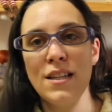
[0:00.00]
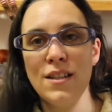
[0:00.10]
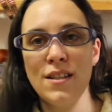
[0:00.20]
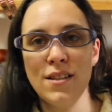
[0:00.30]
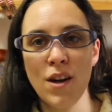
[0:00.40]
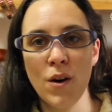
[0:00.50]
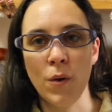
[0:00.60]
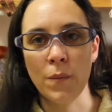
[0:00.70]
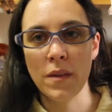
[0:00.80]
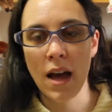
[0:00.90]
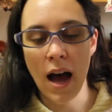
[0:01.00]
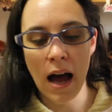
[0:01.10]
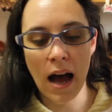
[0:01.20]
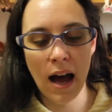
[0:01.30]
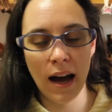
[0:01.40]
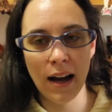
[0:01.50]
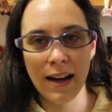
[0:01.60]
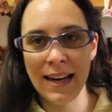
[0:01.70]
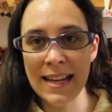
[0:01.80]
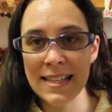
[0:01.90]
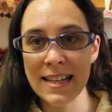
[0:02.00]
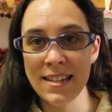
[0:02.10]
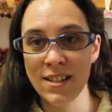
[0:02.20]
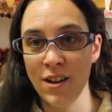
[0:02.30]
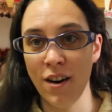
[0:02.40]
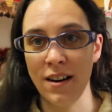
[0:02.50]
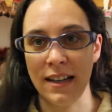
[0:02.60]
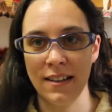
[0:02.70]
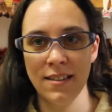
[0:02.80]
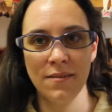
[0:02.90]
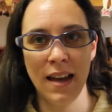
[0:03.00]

So let's get started.